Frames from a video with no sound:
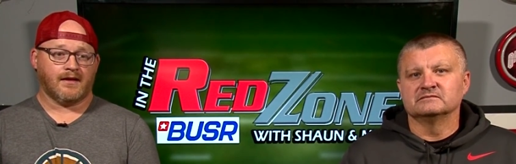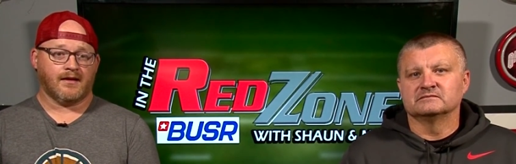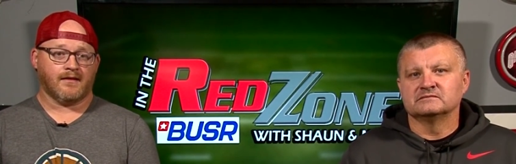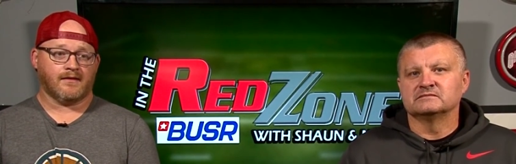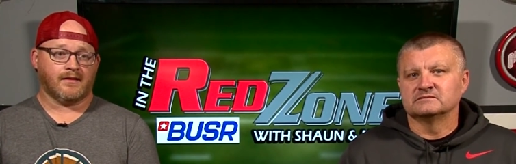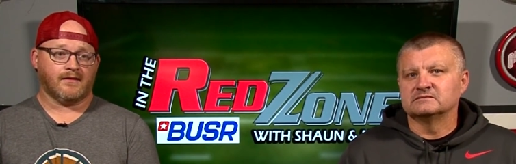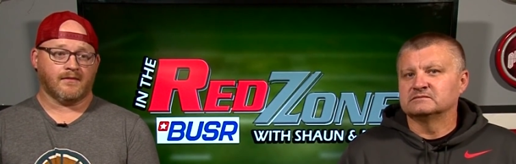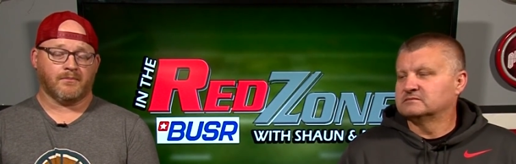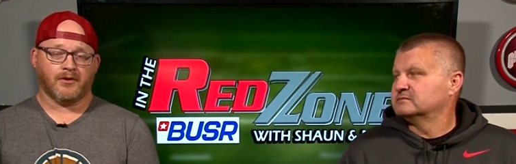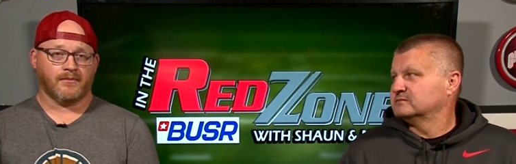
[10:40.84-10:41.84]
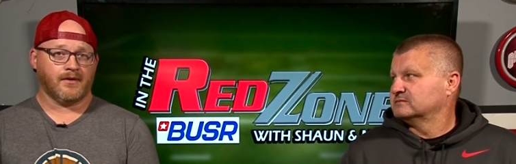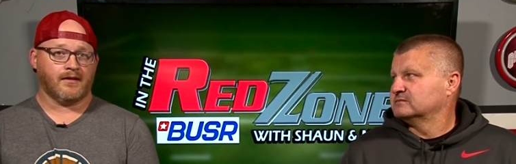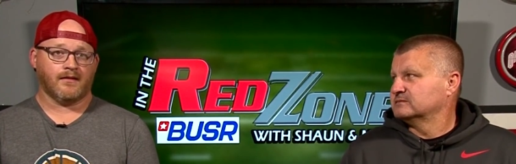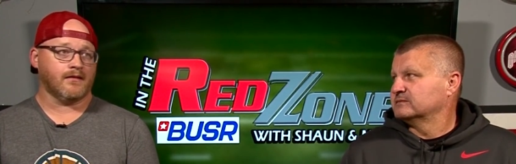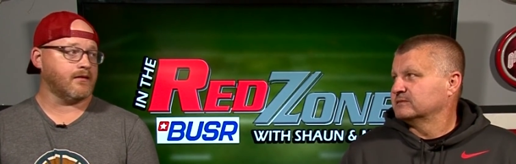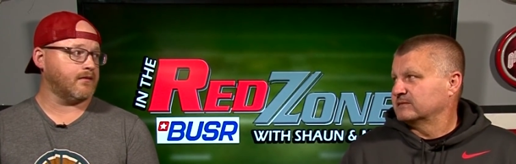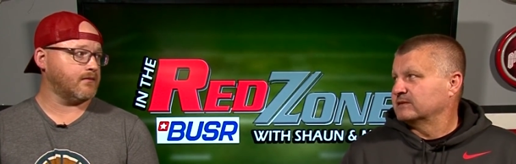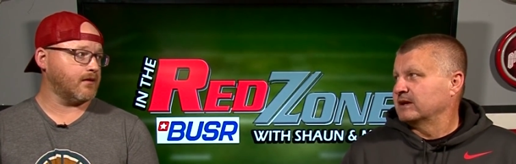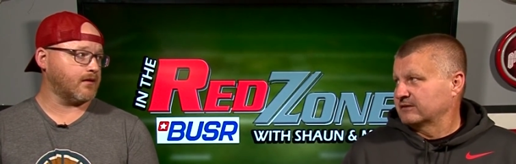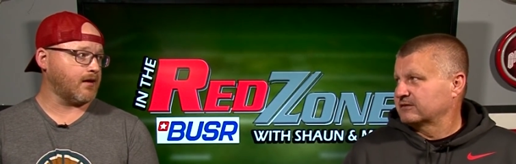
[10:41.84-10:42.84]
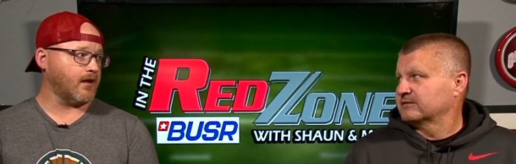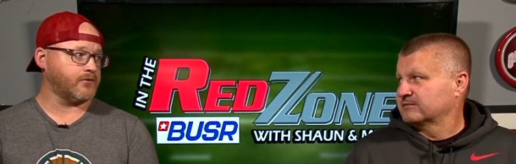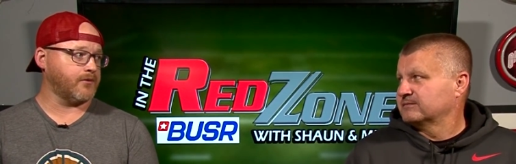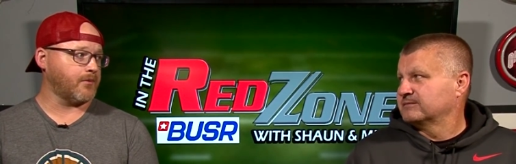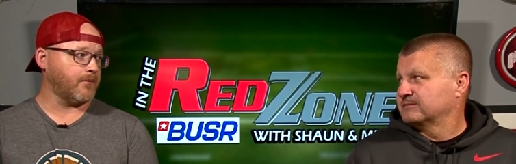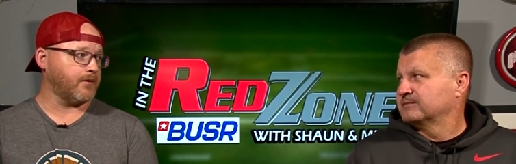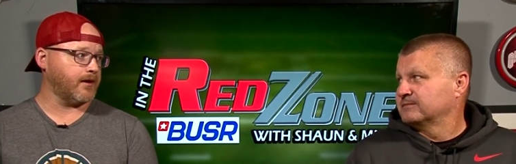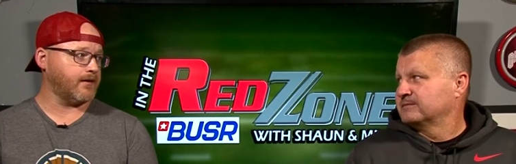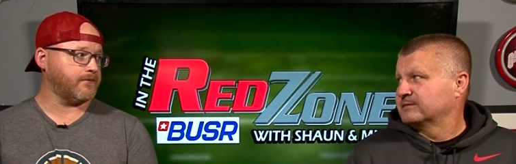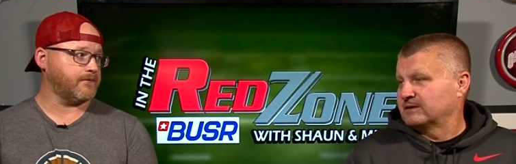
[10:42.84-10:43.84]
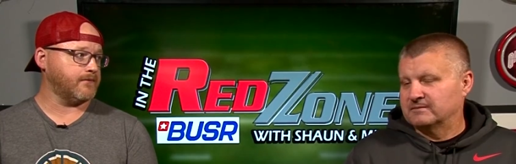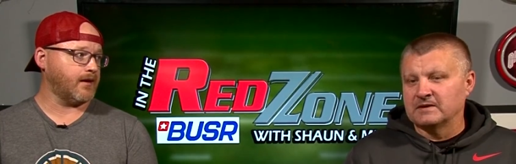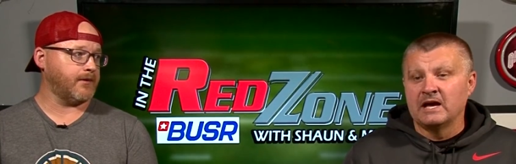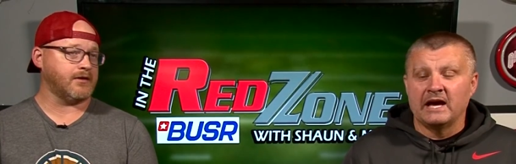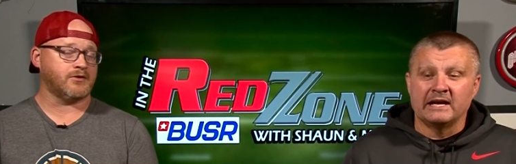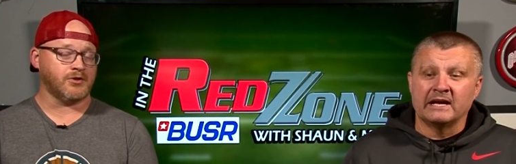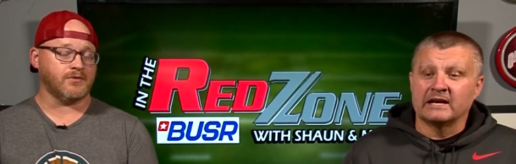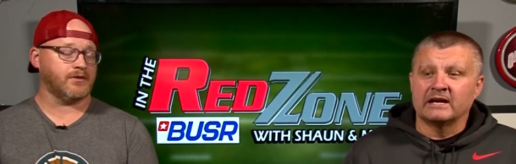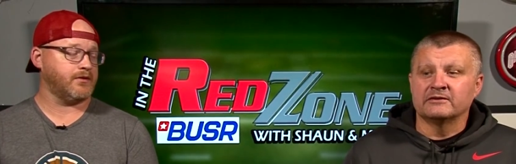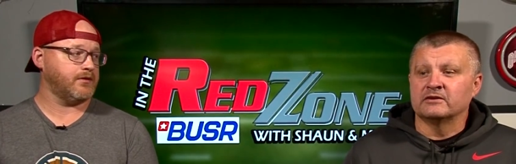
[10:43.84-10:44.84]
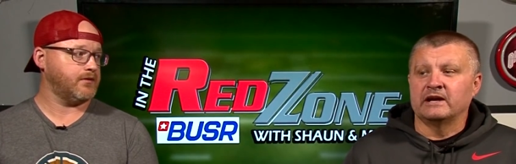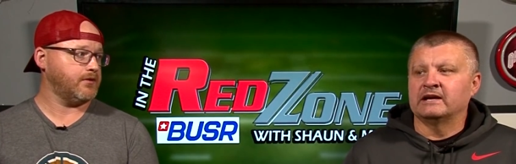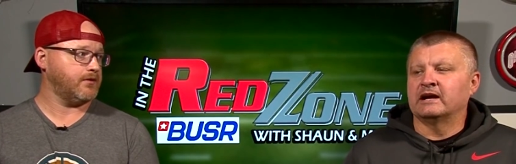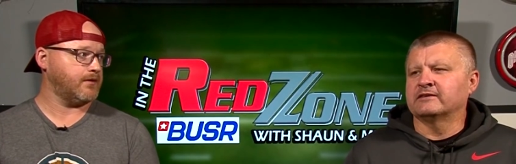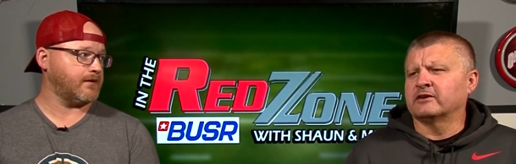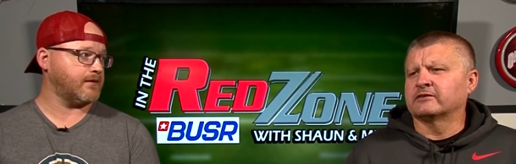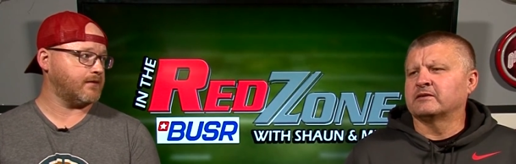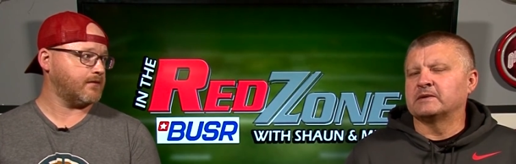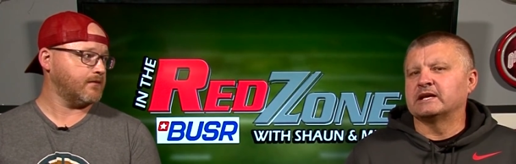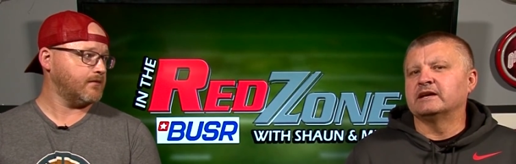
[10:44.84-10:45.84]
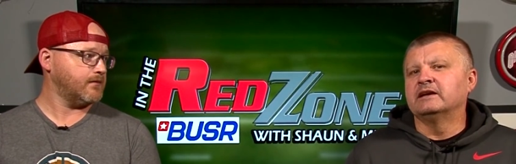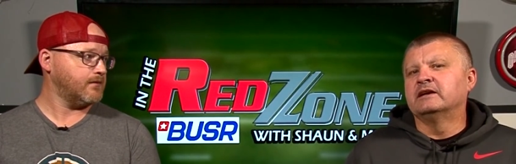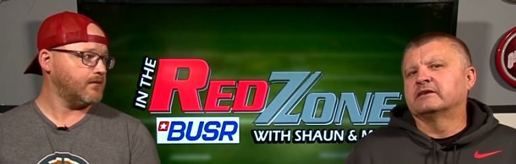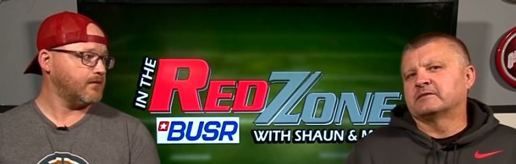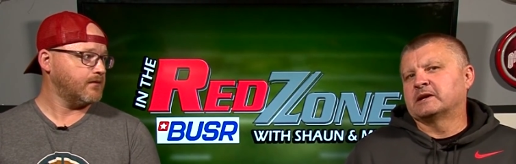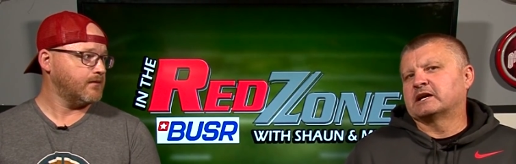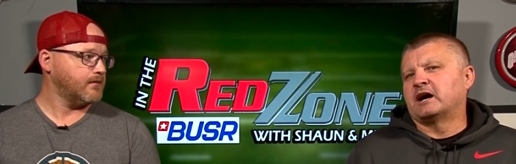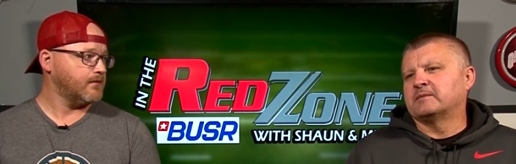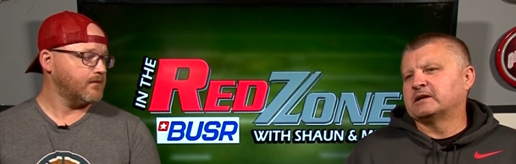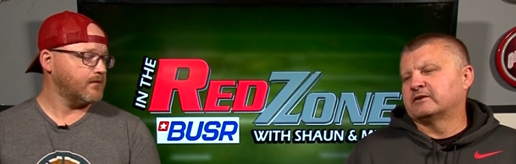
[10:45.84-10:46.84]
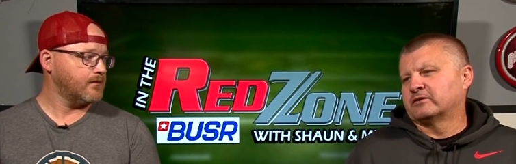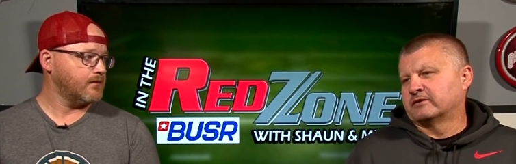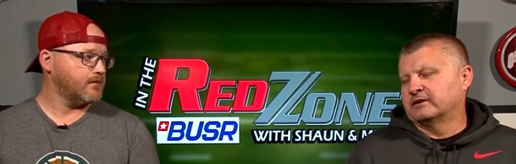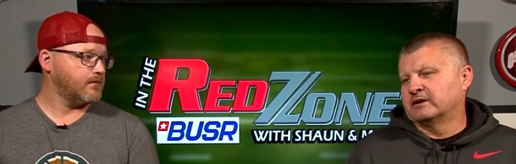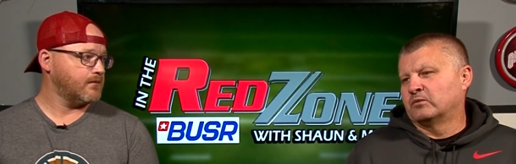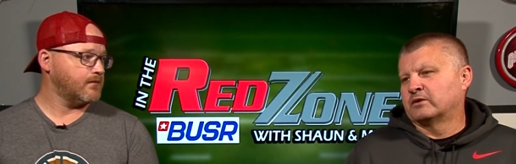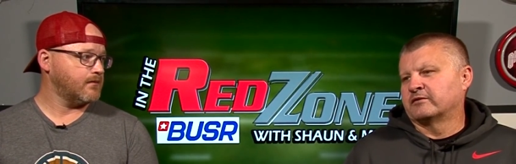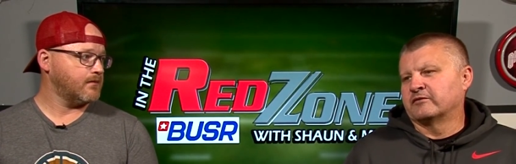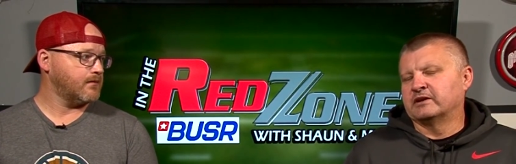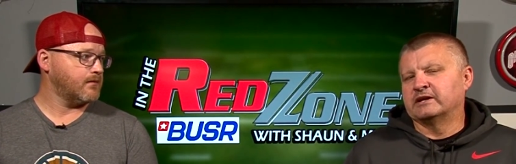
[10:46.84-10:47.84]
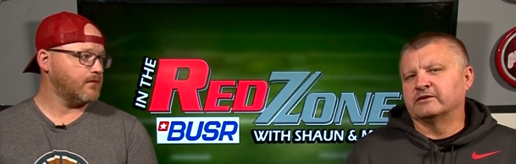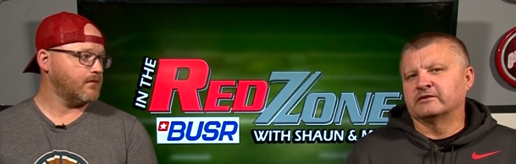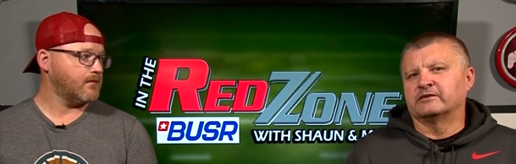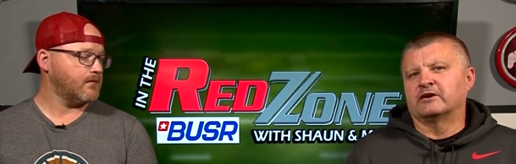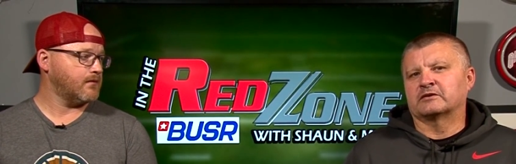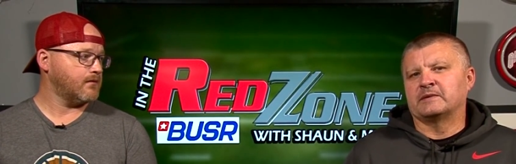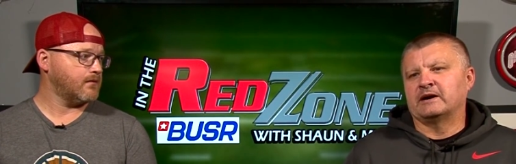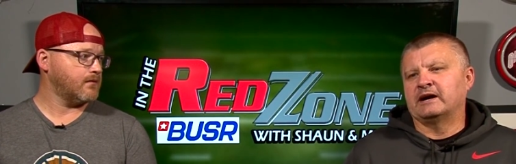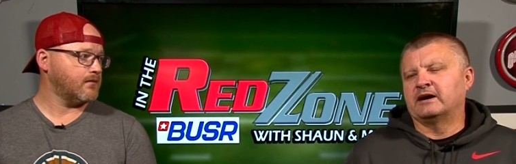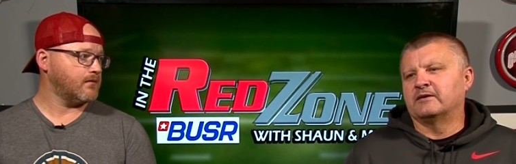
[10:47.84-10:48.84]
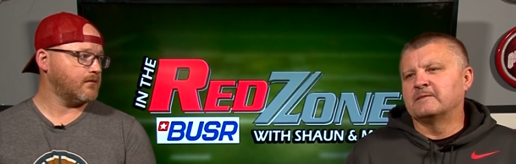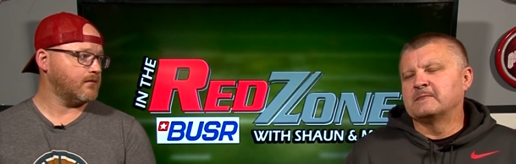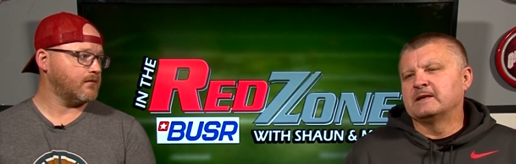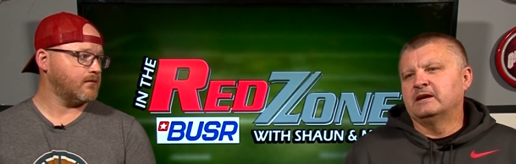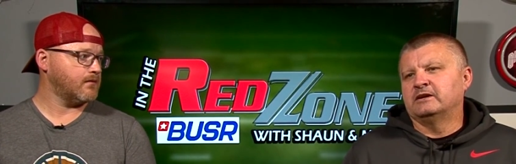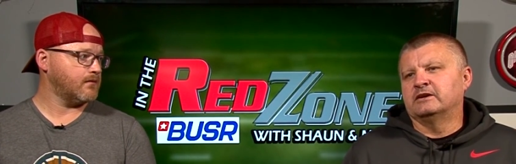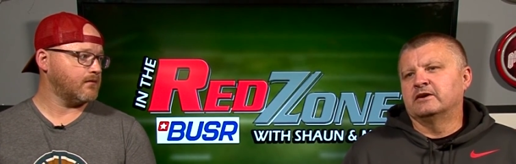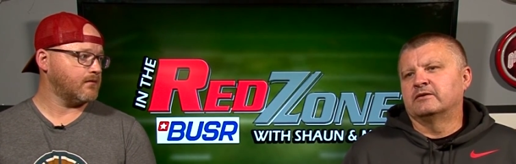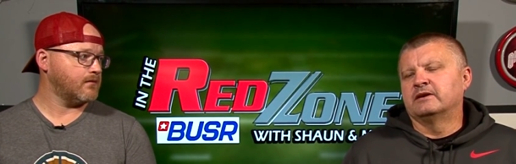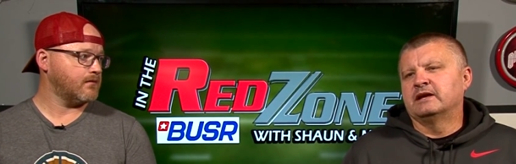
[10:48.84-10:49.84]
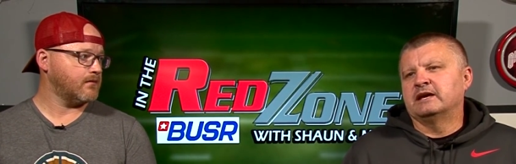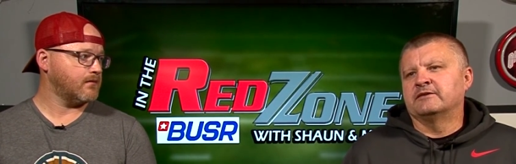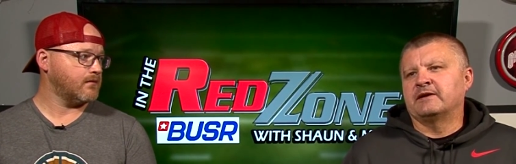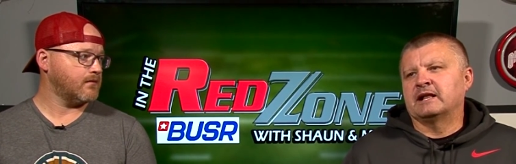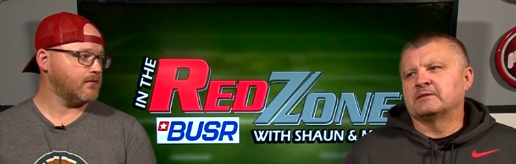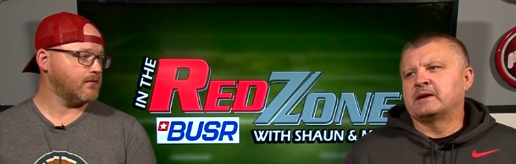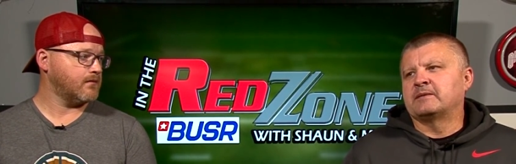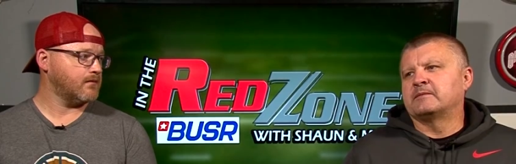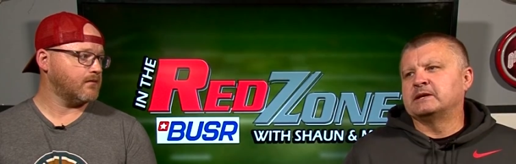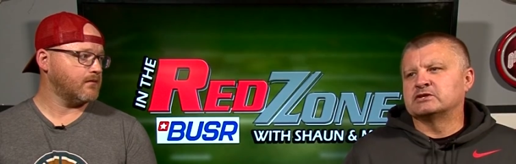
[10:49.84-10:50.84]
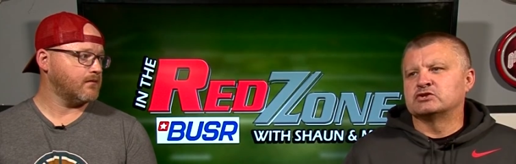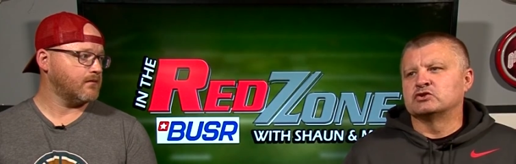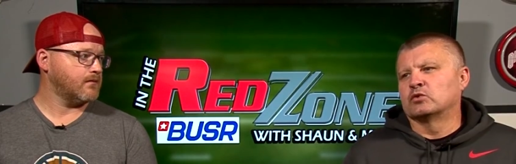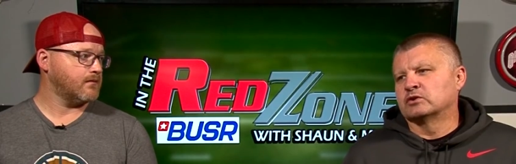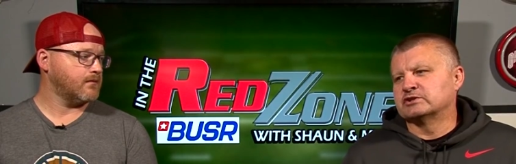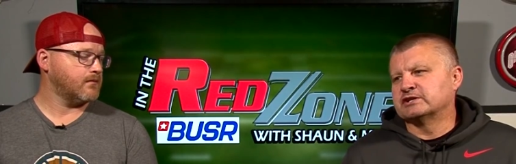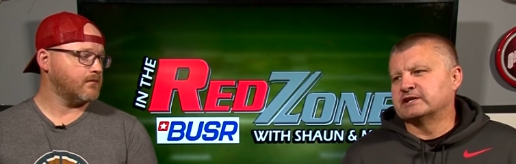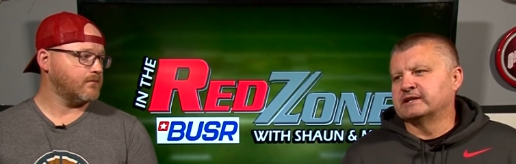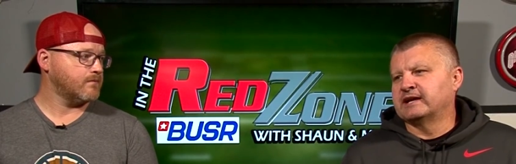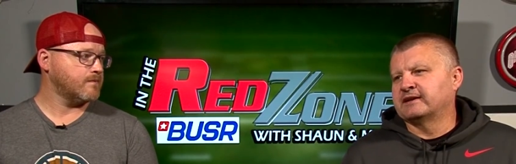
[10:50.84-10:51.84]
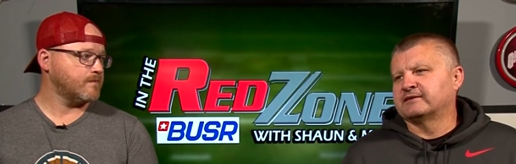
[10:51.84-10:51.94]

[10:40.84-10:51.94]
Speaker 1: the end of the season, put them in the, the yes. college football playoff. Yep. I mean, and, dude, and I and I saw somebody
Speaker 2: somebody commented on uh, one of our videos and talked about how you know if Alabama beats Georgia in the